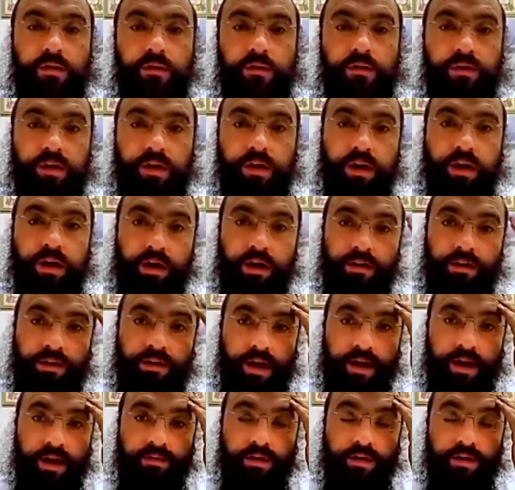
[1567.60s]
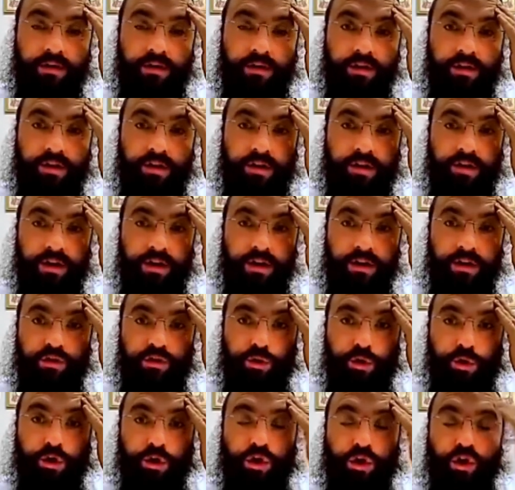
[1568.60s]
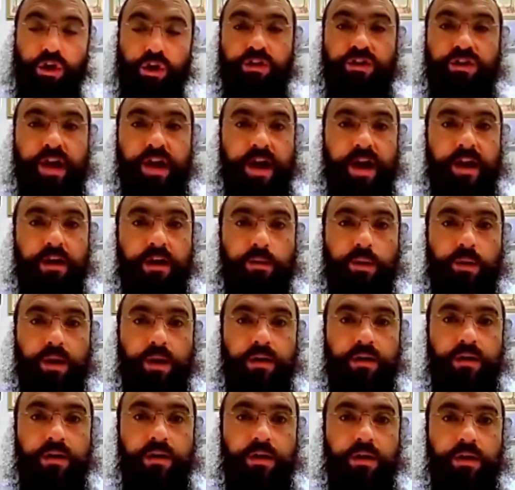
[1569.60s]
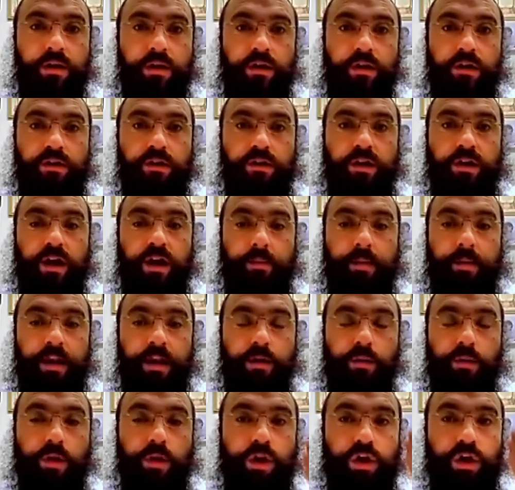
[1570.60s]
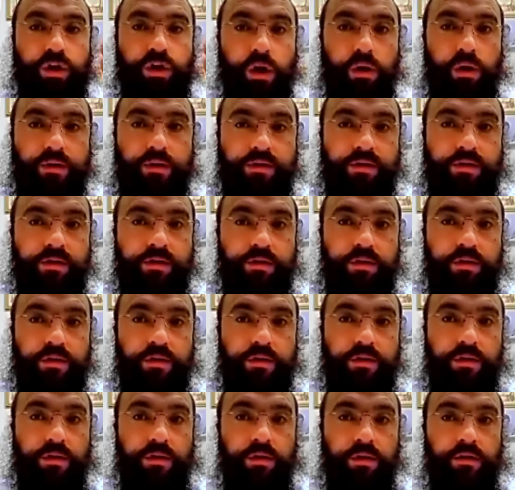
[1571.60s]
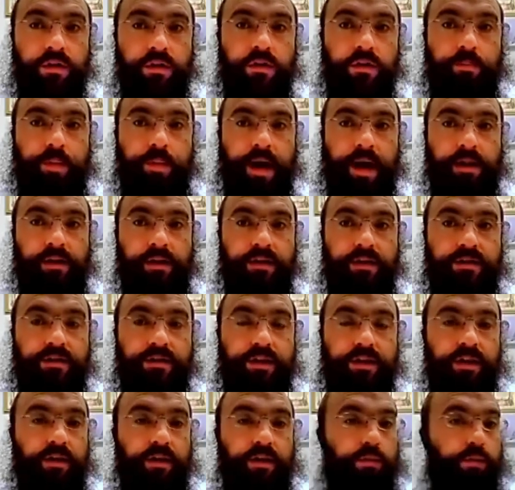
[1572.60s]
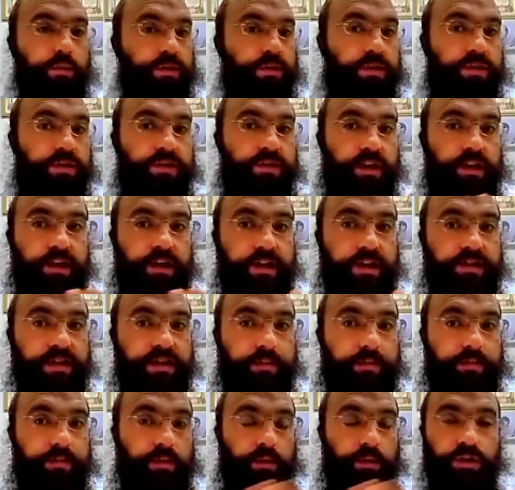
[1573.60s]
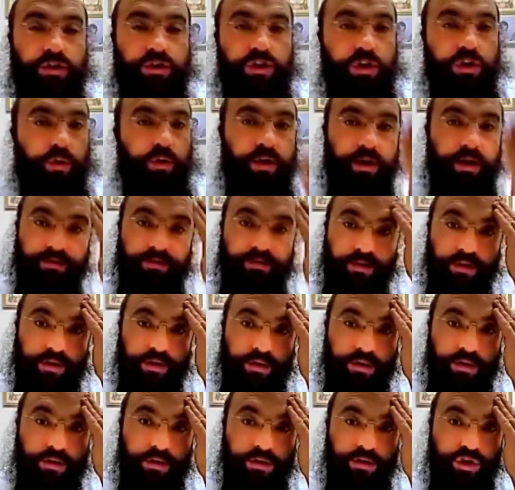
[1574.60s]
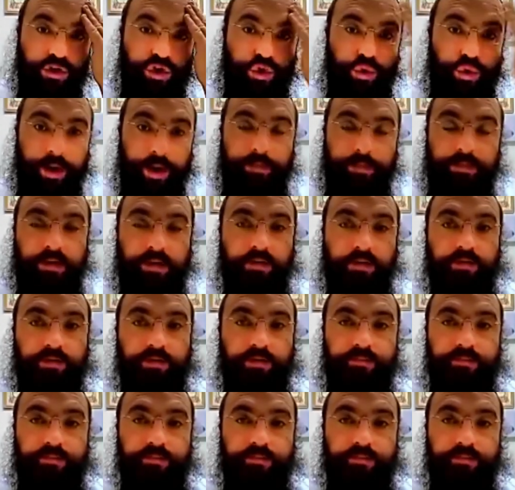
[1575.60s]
To occur to anyone to come anywhere close to the palace, which is something which no one ever dreamt of.